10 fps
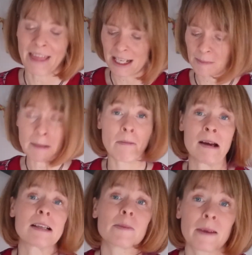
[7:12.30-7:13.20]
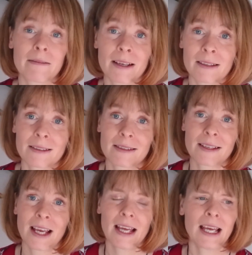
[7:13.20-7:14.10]
And that's been my
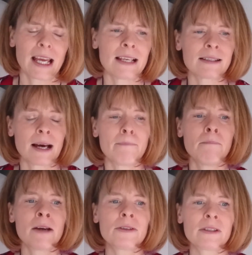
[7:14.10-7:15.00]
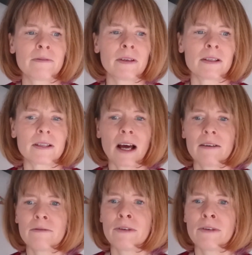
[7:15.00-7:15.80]
experience, is that most of us